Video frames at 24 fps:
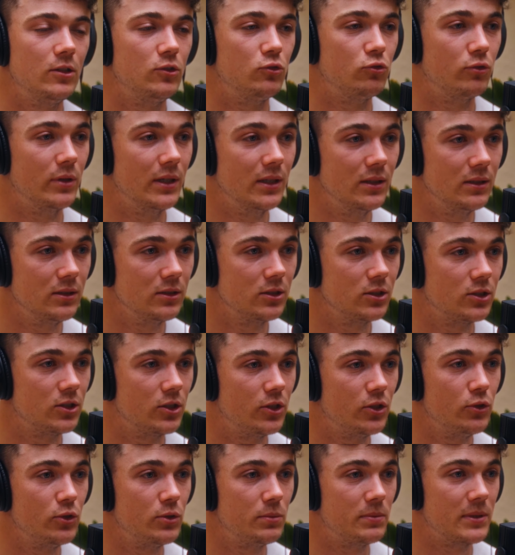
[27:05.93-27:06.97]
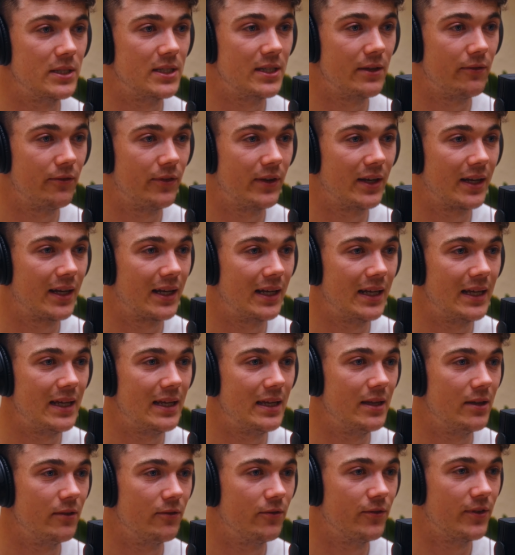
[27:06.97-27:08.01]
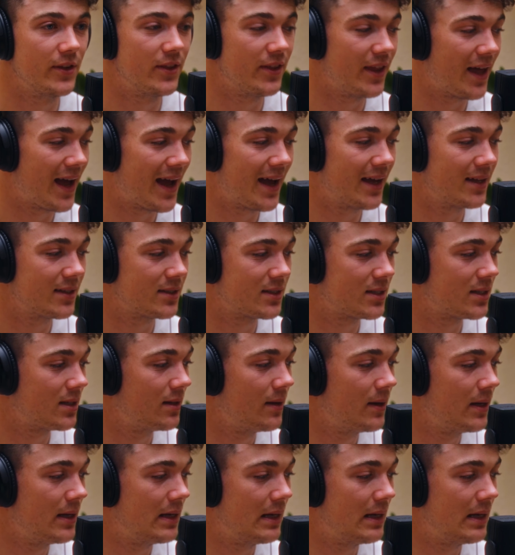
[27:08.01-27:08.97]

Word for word: drills to do specifically for that,